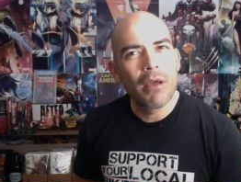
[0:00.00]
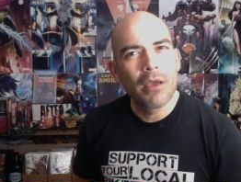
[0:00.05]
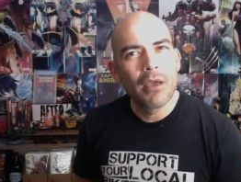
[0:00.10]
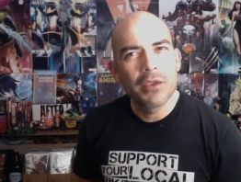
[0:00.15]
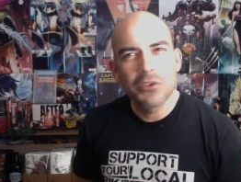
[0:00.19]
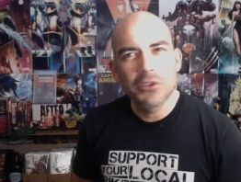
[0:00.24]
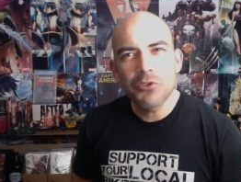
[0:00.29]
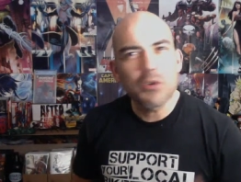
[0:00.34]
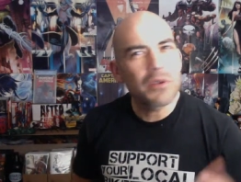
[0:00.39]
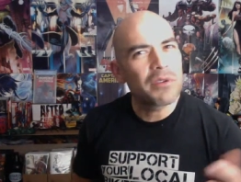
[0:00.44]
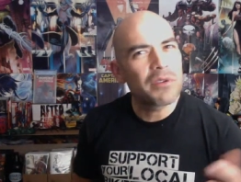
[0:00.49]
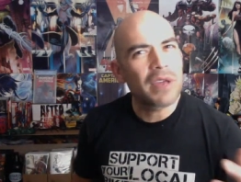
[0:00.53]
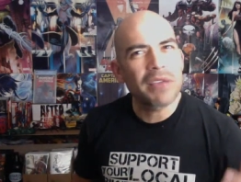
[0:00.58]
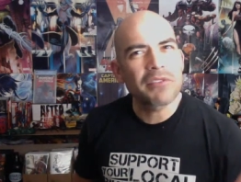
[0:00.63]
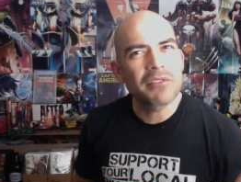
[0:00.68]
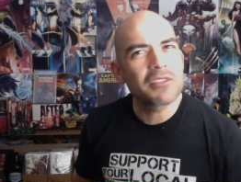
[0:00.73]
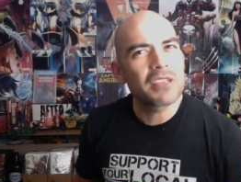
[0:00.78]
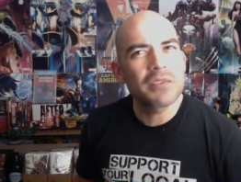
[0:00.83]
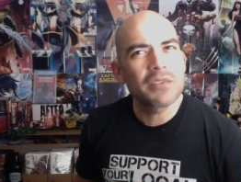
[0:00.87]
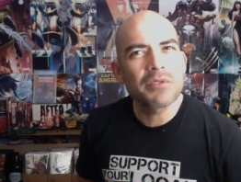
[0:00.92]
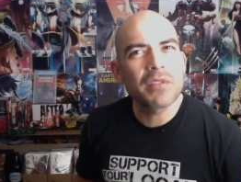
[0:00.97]
You don't even have to
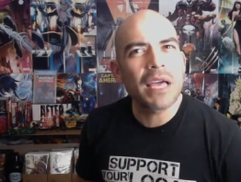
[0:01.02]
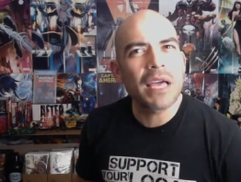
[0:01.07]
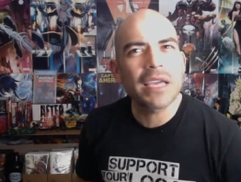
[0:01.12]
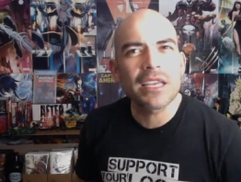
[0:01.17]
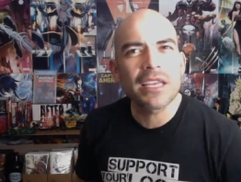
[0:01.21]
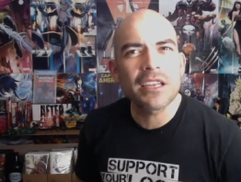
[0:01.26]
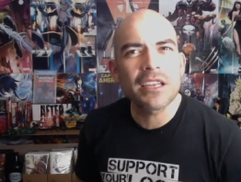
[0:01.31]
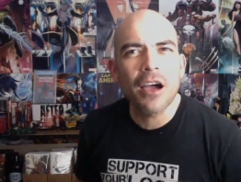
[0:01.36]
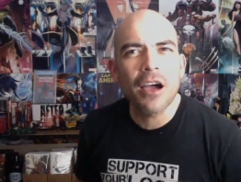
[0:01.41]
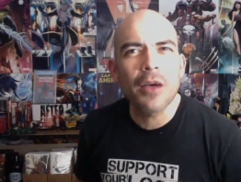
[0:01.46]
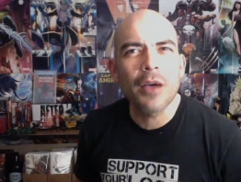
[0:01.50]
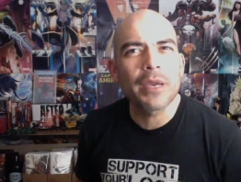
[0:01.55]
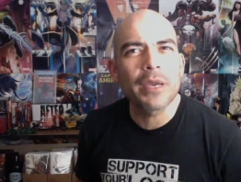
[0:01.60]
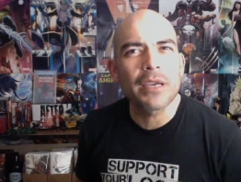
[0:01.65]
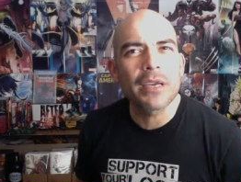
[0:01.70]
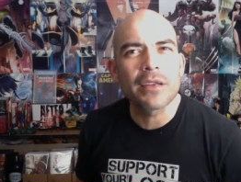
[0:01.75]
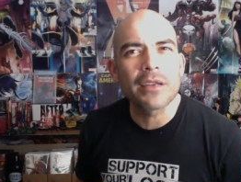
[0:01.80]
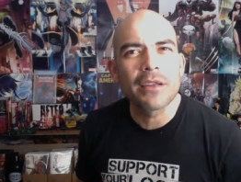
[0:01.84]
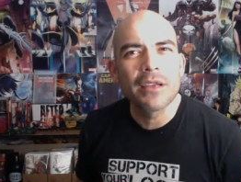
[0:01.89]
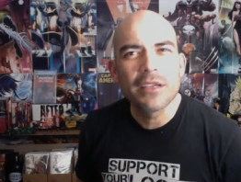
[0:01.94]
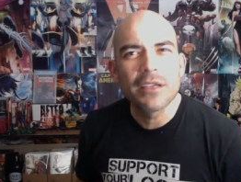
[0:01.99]
leave a like and a comment.
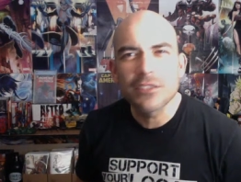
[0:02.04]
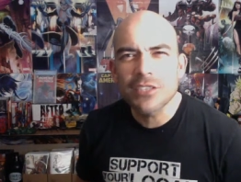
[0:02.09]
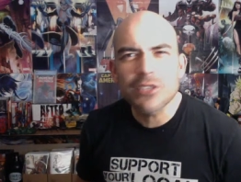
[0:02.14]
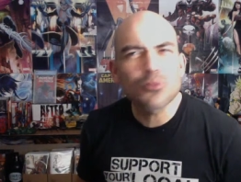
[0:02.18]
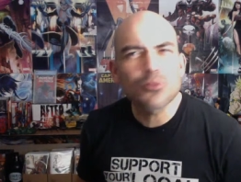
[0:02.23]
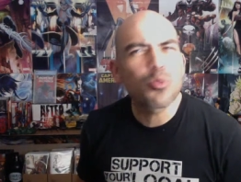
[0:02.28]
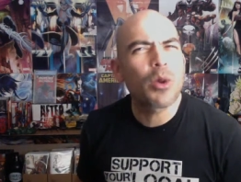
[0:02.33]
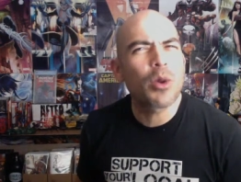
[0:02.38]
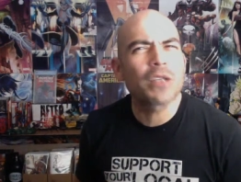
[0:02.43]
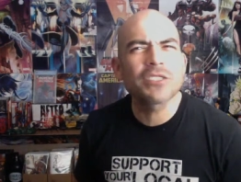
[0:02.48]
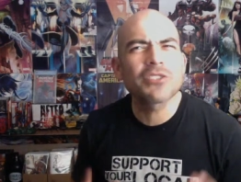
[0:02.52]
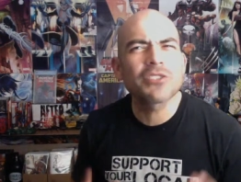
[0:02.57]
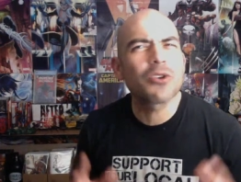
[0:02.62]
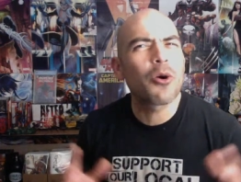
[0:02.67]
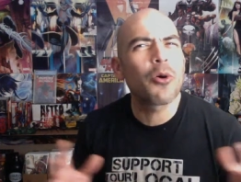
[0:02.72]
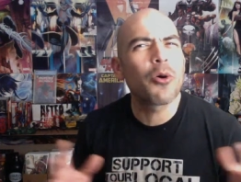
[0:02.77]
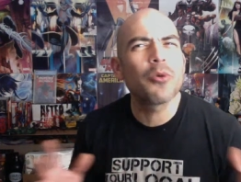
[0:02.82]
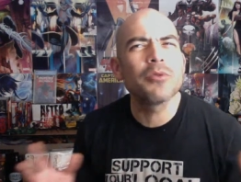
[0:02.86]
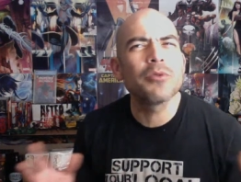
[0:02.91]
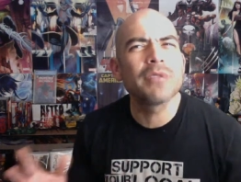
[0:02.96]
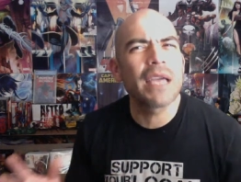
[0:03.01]
Just watch the
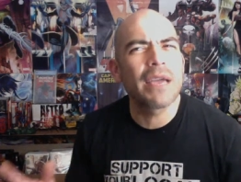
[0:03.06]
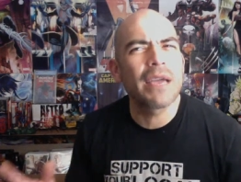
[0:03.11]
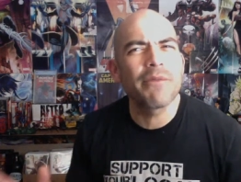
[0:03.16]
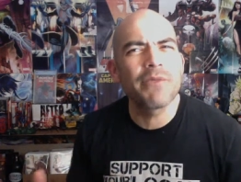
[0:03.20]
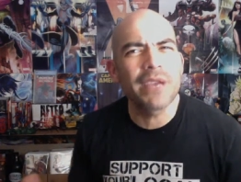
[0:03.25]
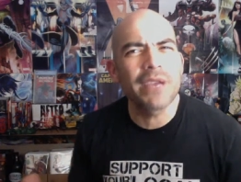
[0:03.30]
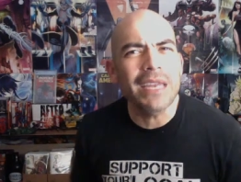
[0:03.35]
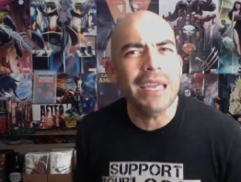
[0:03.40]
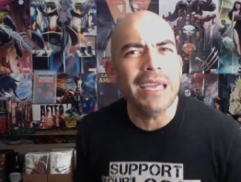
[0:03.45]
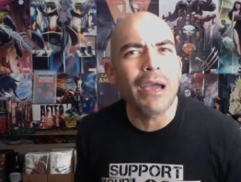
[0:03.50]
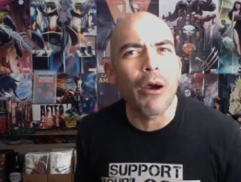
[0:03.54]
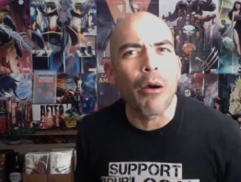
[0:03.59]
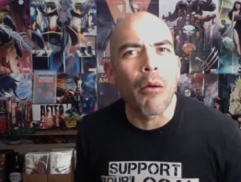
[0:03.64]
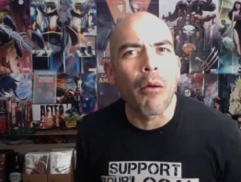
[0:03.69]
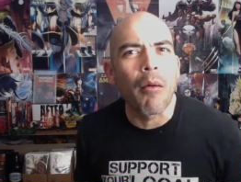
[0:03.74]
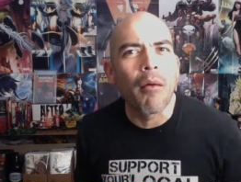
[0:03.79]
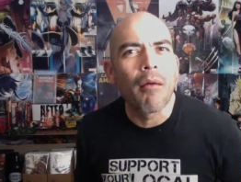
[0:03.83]
whole damn video.